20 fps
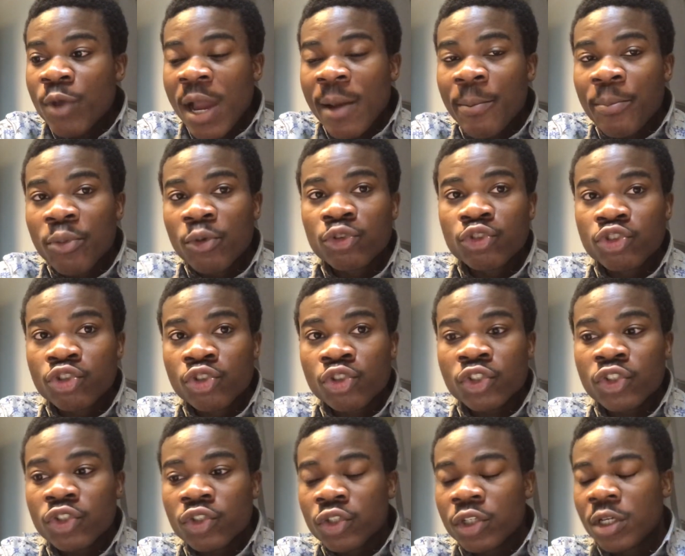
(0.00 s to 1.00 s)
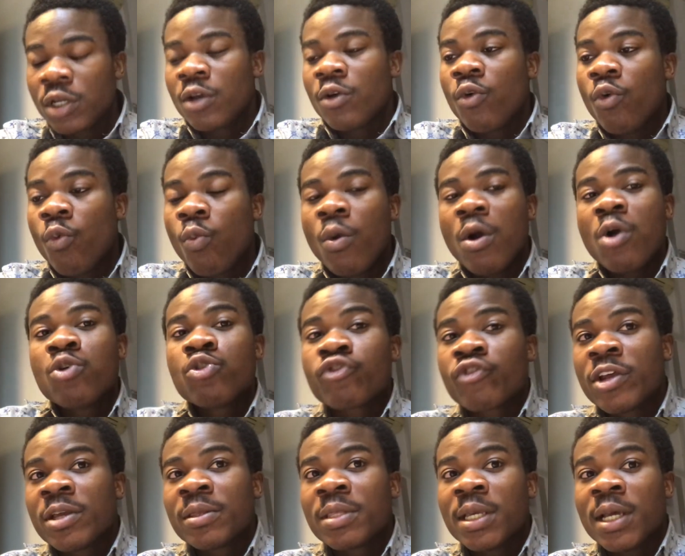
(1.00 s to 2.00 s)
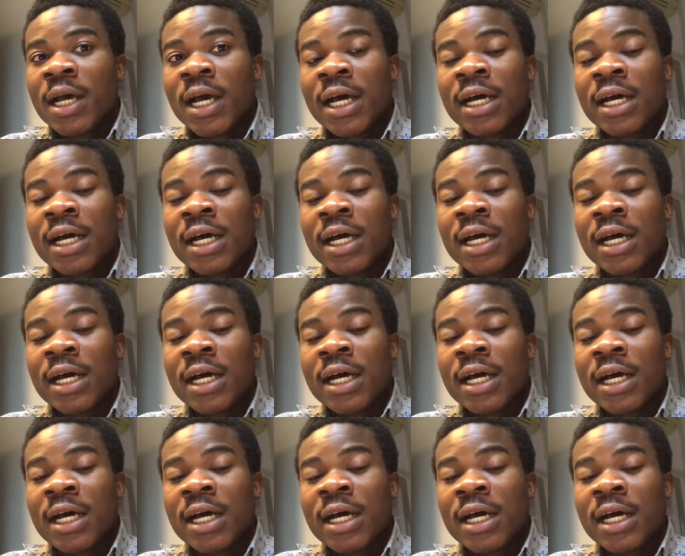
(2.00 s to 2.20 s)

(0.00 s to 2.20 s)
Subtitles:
can produce 100